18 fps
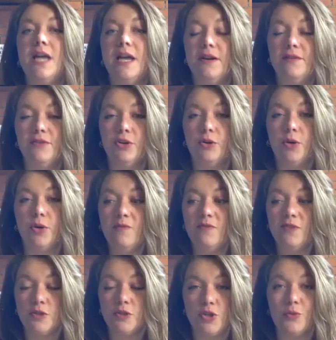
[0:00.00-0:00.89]
of your
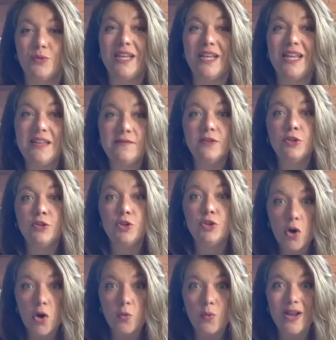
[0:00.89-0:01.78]
comfort zone. Even
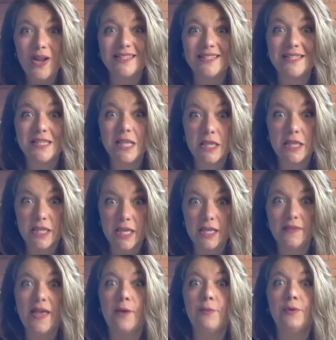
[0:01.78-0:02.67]
though it's the
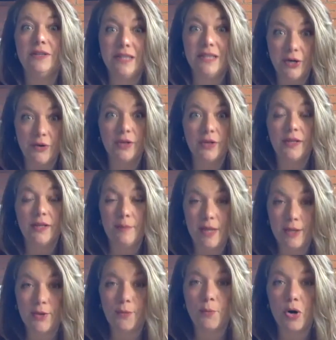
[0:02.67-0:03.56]
thing that would literally
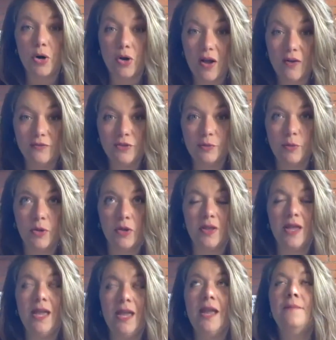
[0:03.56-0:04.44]
make you more comfortable,
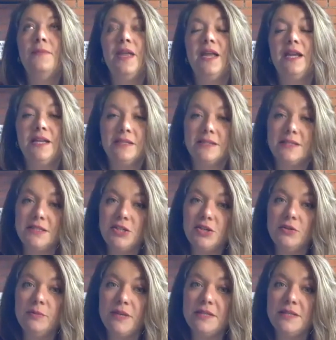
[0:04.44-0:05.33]
it can
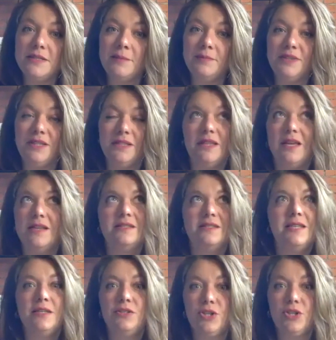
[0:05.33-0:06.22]
still be something that
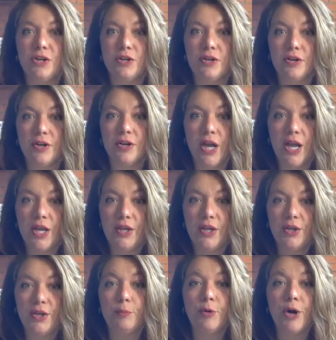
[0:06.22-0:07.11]
sets your
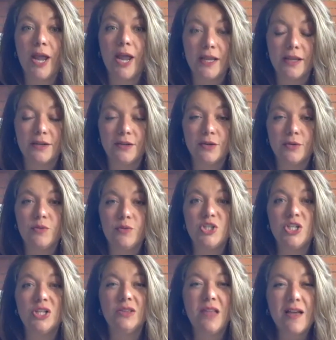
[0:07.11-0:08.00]
brain,
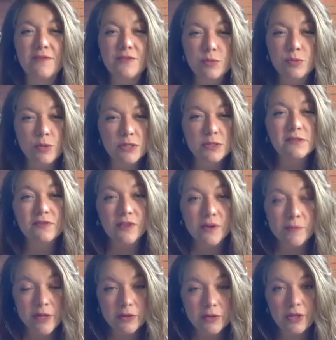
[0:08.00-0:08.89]
which loves what's
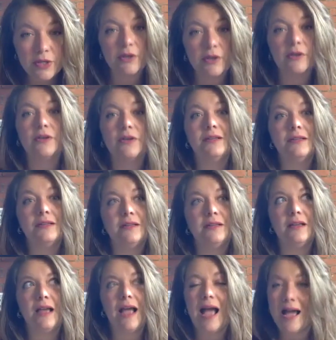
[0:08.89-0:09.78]
familiar,
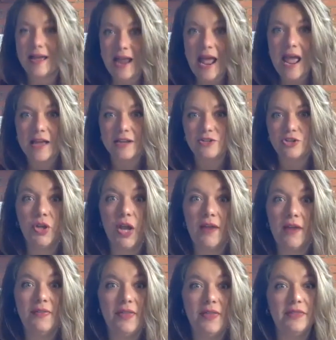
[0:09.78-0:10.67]
on edge.
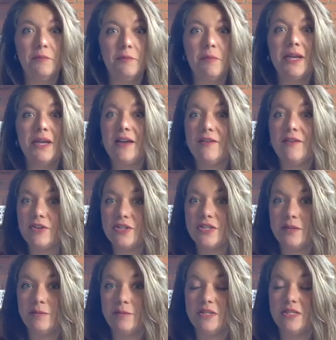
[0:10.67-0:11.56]
And then the money never
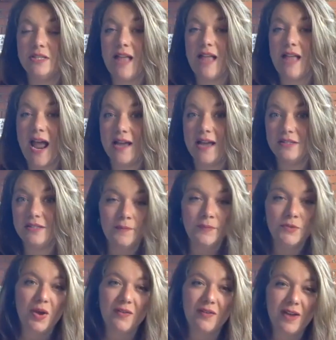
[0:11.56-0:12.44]
seems to last.
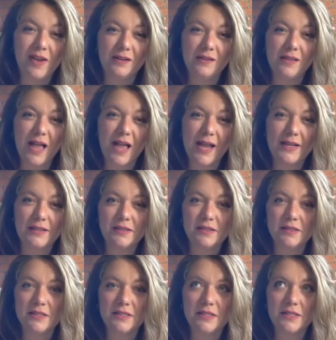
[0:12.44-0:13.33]
So I've had
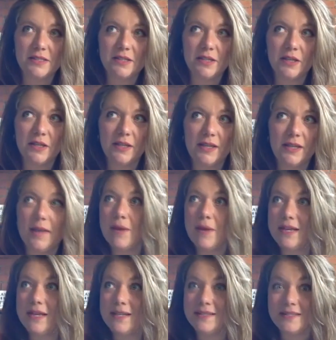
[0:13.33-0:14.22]
clients get
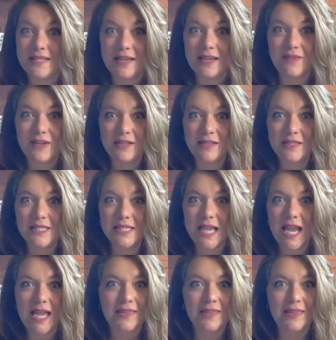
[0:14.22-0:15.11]
money in savings,
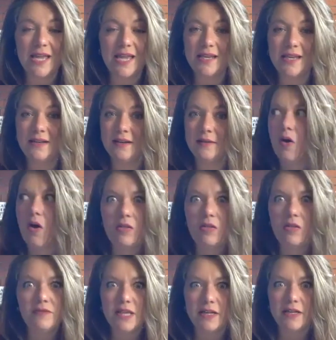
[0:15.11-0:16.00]
and then
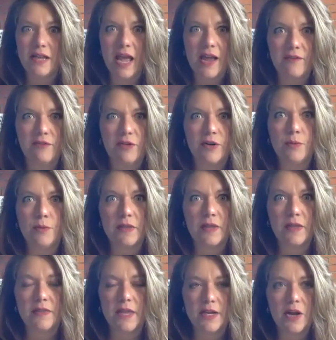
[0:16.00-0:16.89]
all of a sudden
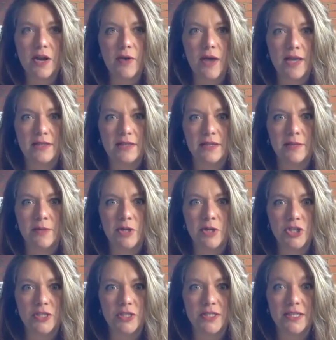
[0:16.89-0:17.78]
everyone that they know has an
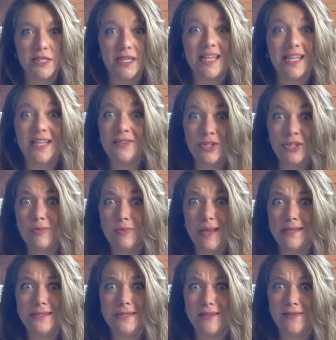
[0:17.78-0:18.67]
emergency. Even their
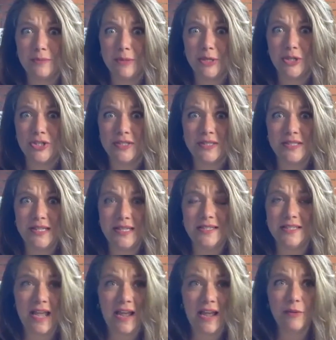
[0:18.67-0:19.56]
pets have
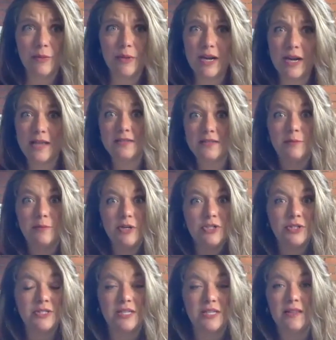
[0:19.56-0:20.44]
emergencies. Everyone has an
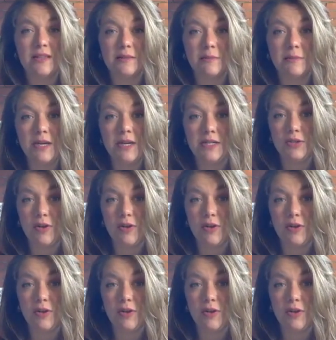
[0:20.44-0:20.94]
emergency, and then the money's gone.